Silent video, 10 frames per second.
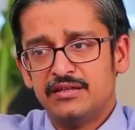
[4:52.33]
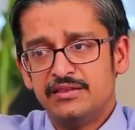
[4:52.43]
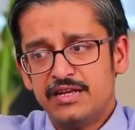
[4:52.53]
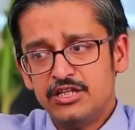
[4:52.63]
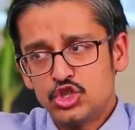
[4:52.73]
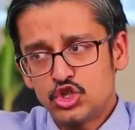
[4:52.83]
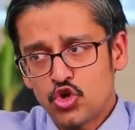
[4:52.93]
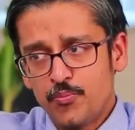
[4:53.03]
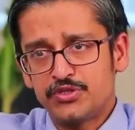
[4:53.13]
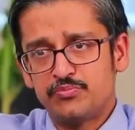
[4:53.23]
that he
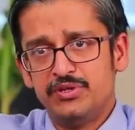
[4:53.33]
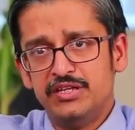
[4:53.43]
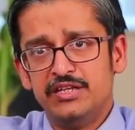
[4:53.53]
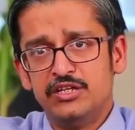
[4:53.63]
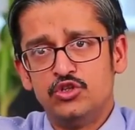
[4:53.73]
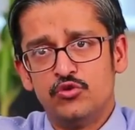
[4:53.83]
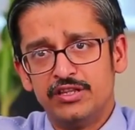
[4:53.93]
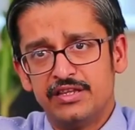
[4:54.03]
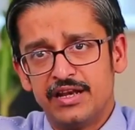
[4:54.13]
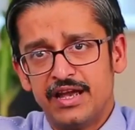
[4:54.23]
stops breathing
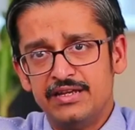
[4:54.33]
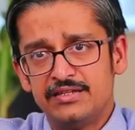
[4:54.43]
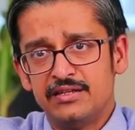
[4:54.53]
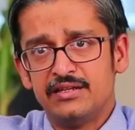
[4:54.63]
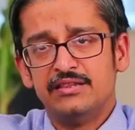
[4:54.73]
during the night,